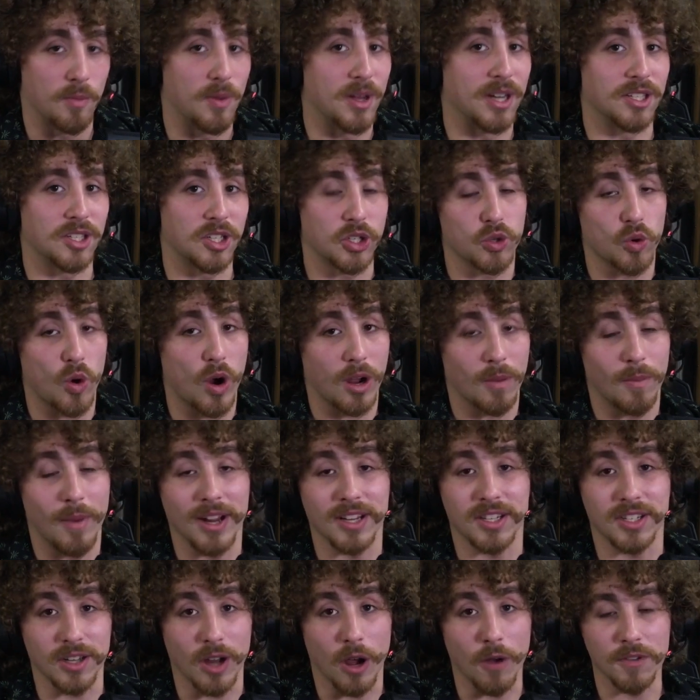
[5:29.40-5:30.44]
been struck
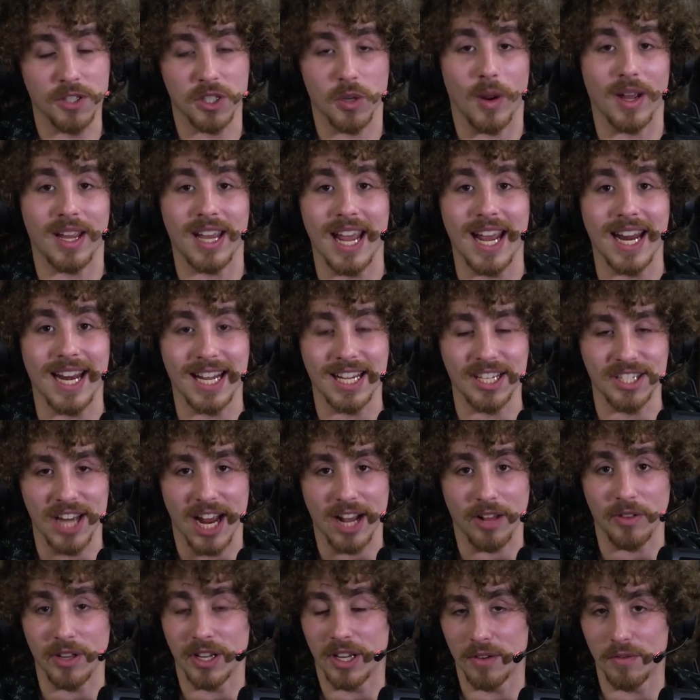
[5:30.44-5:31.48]
myself, so I can't
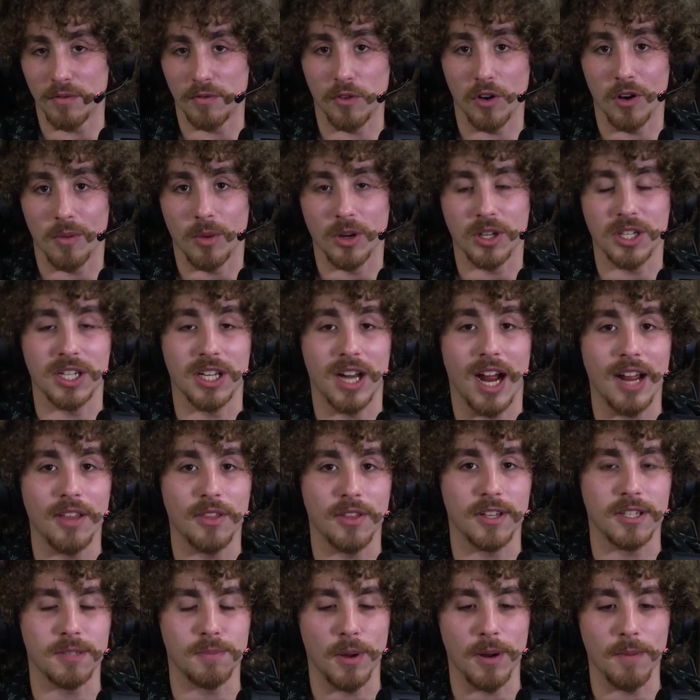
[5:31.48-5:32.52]
exactly confirm or deny
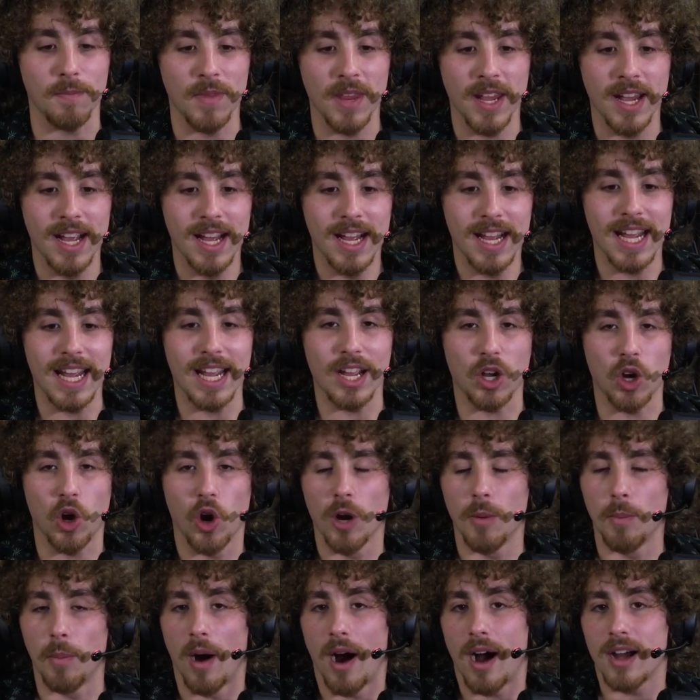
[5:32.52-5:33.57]
this. But it
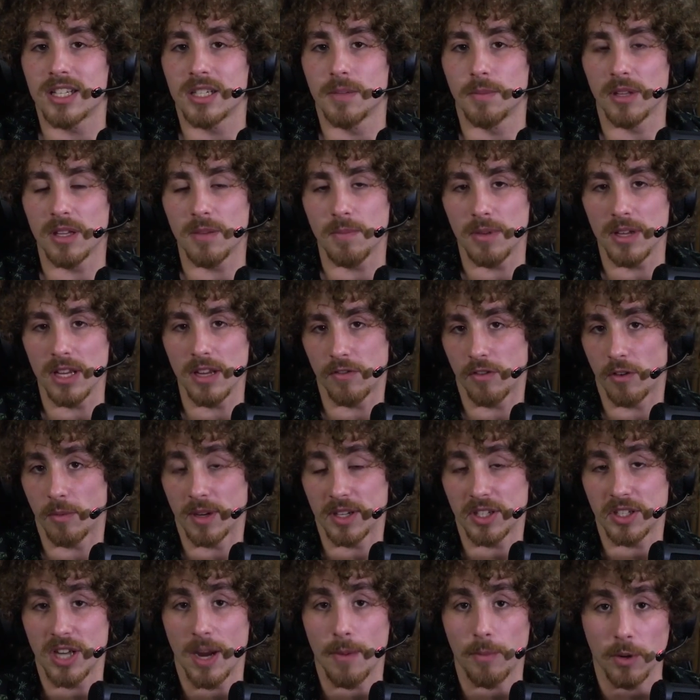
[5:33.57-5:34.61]
could possibly be from
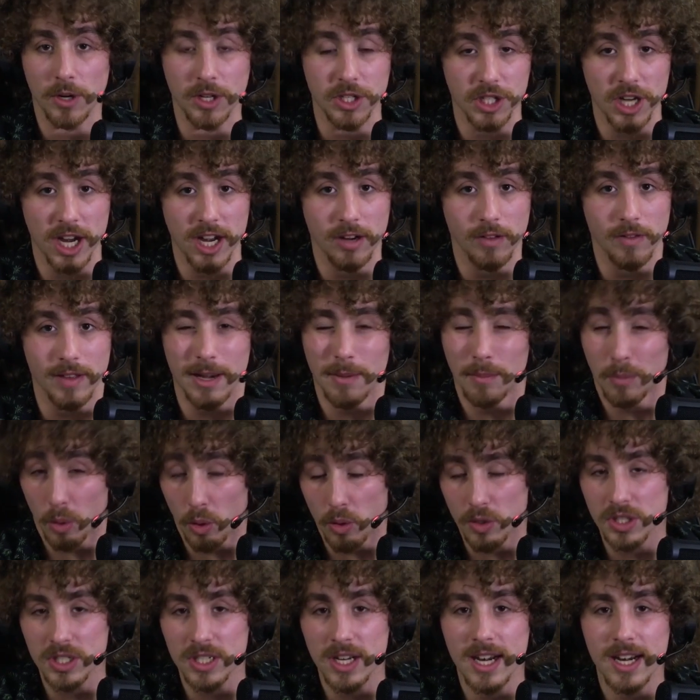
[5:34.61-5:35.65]
a separate channel
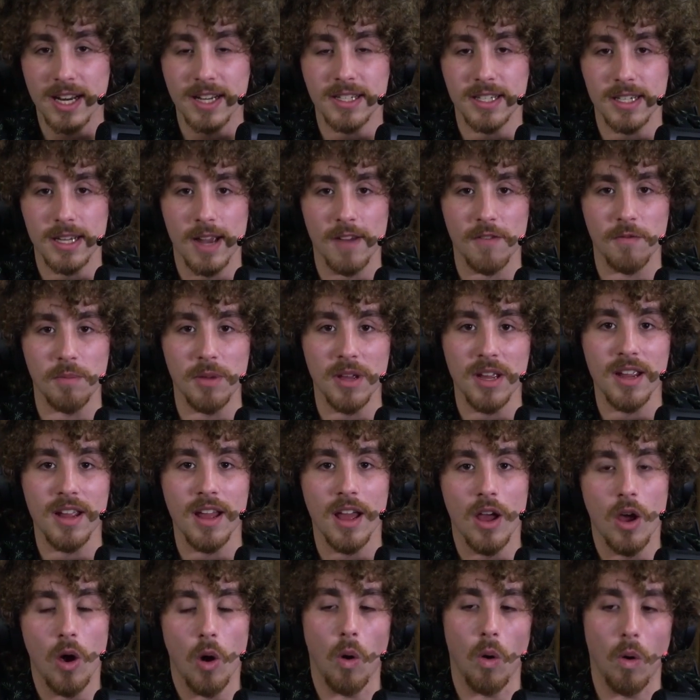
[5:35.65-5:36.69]
impersonating DFB,
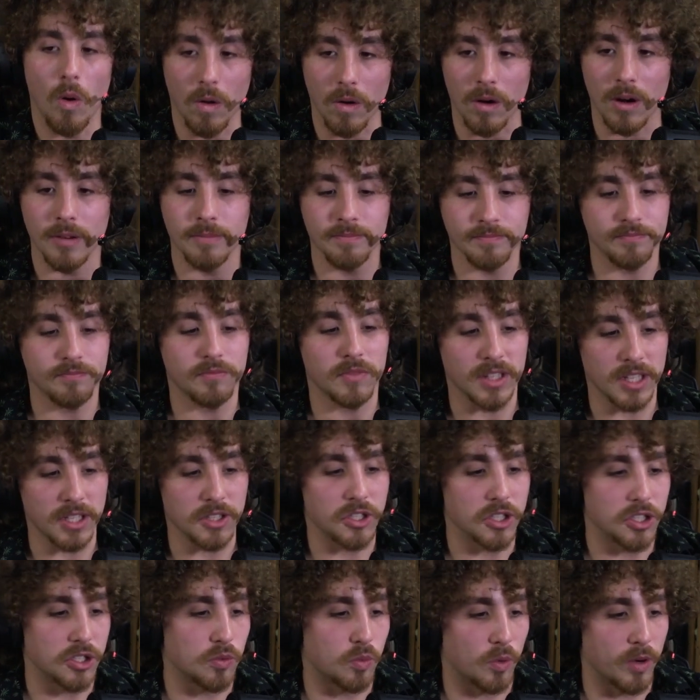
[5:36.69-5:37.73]
or
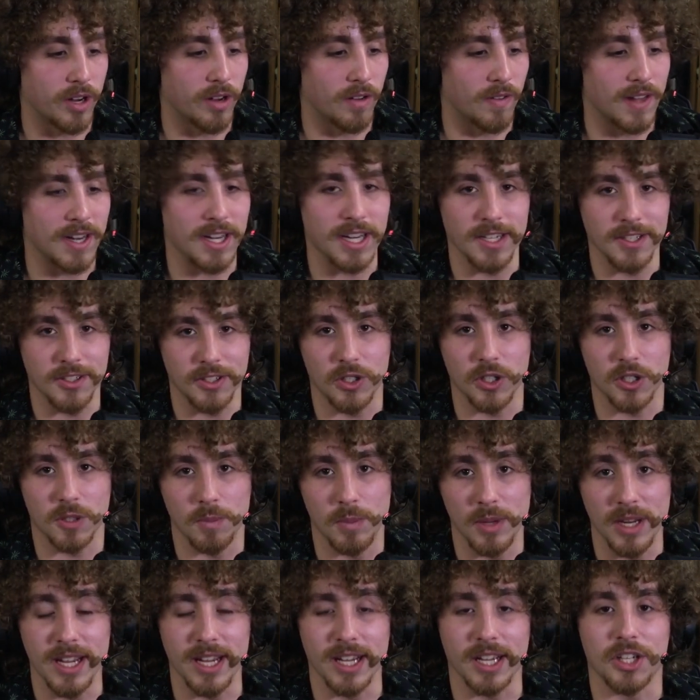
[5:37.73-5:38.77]
this is real and he's just
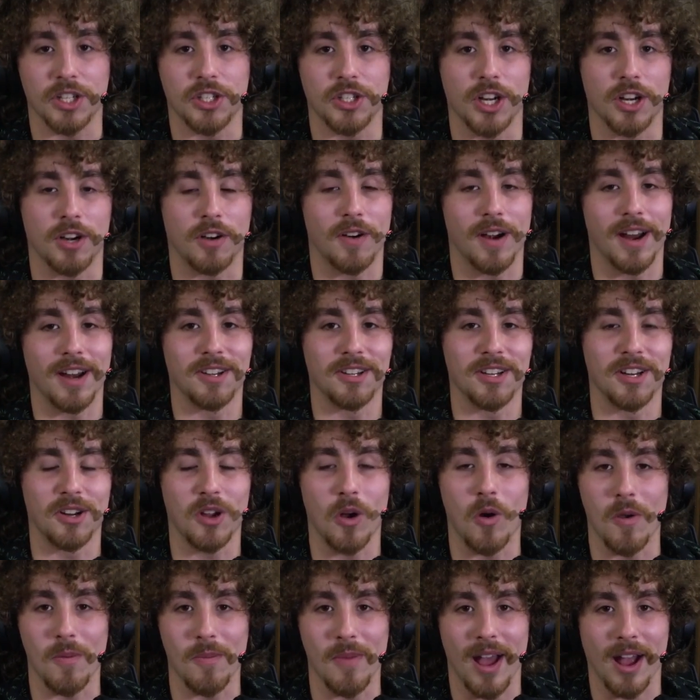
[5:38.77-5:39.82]
being a shitter and
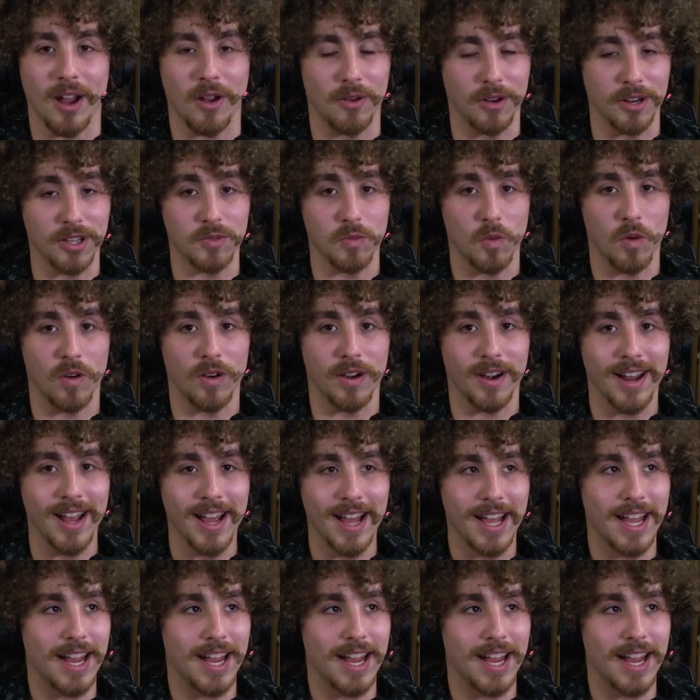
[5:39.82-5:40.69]
going back on his word.